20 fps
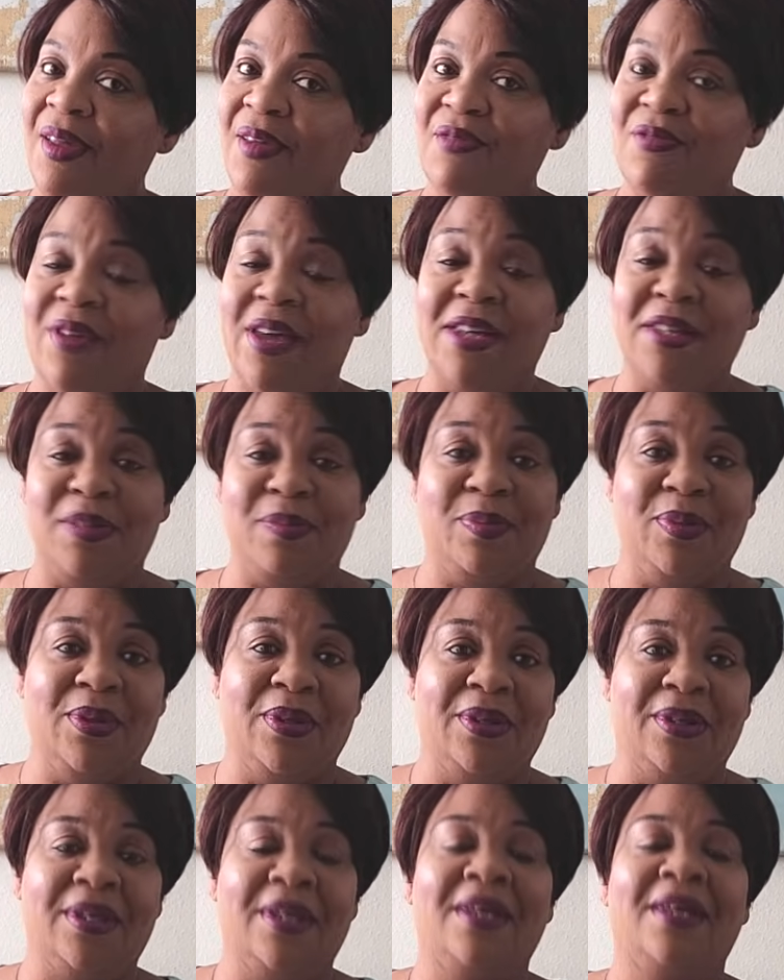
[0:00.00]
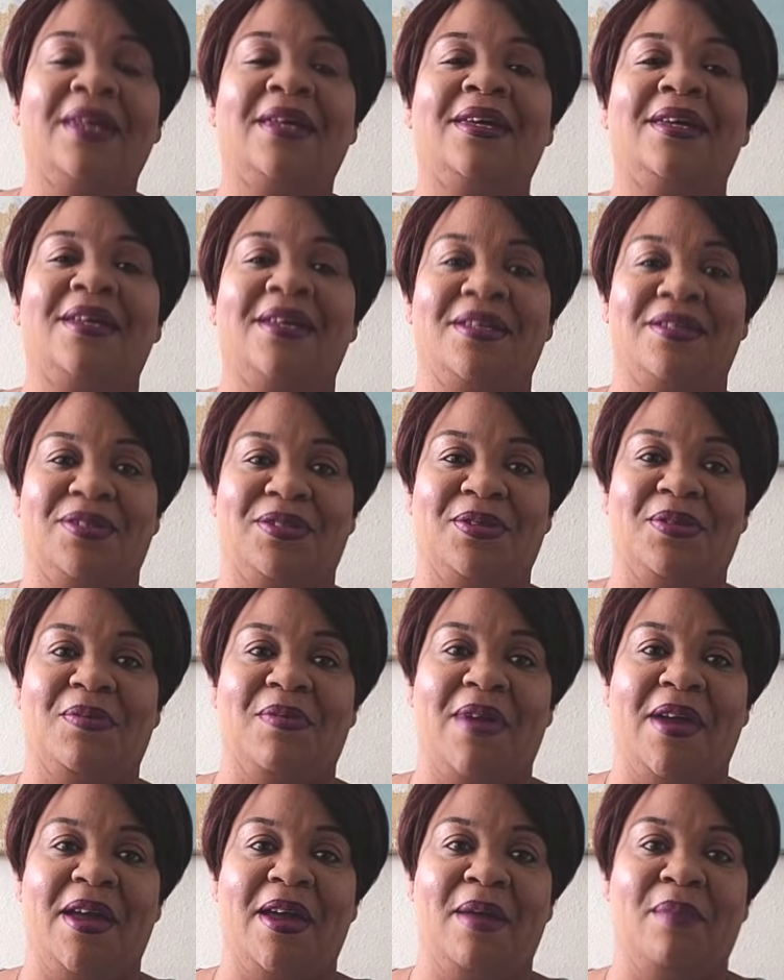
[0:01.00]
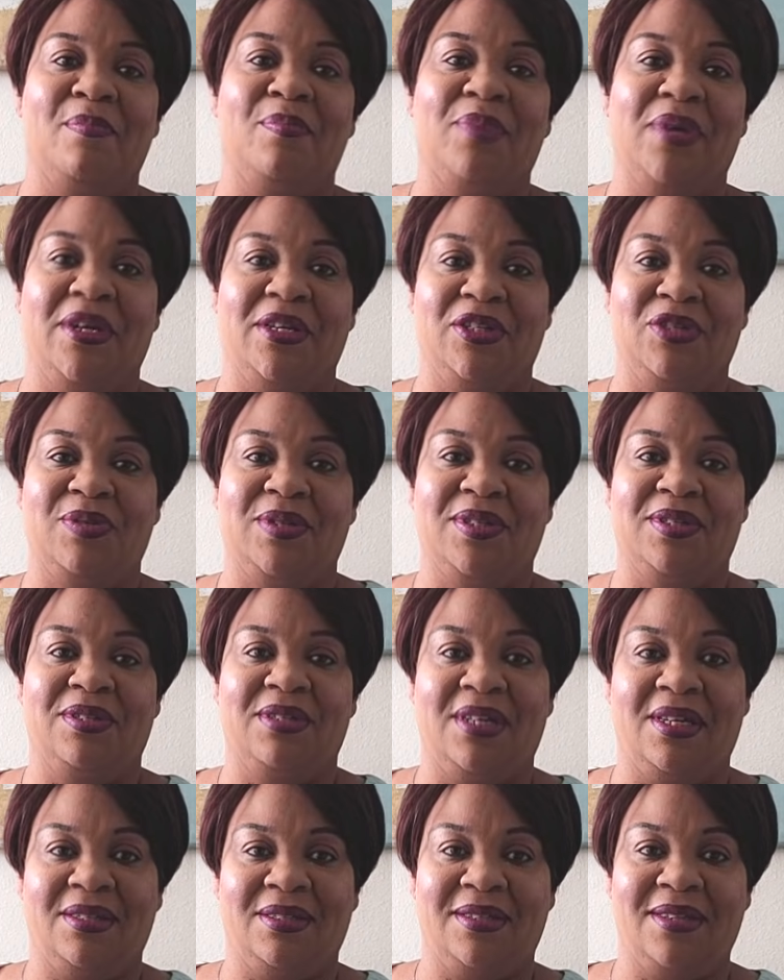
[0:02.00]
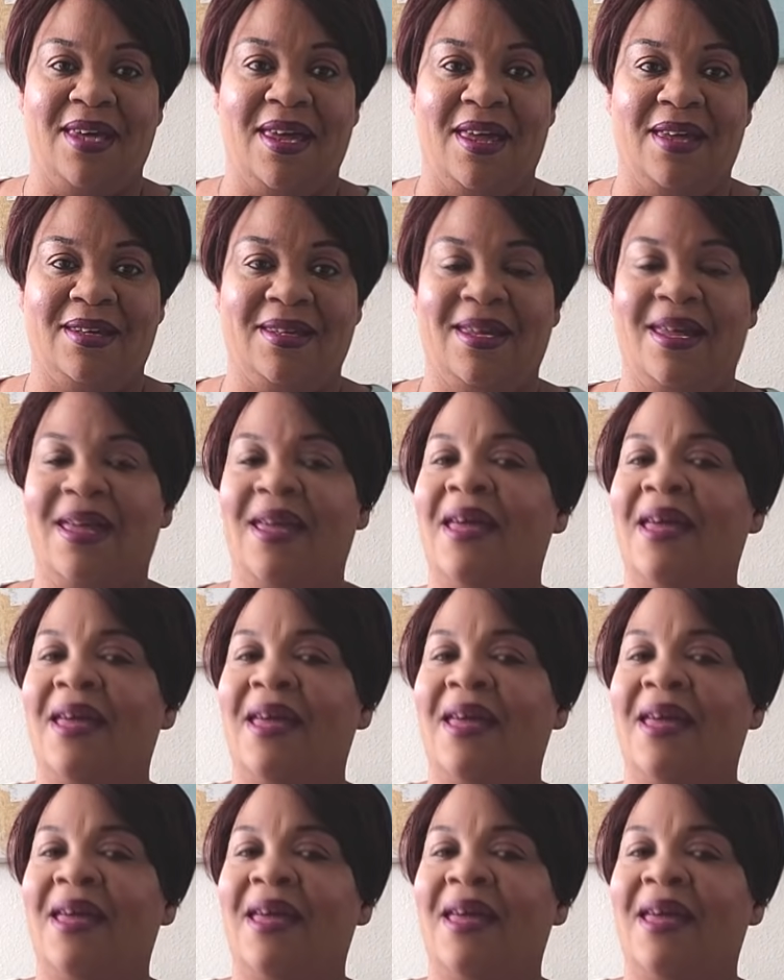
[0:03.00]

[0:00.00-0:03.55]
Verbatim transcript: Facebook, Instagram, Pinterest, TikTok,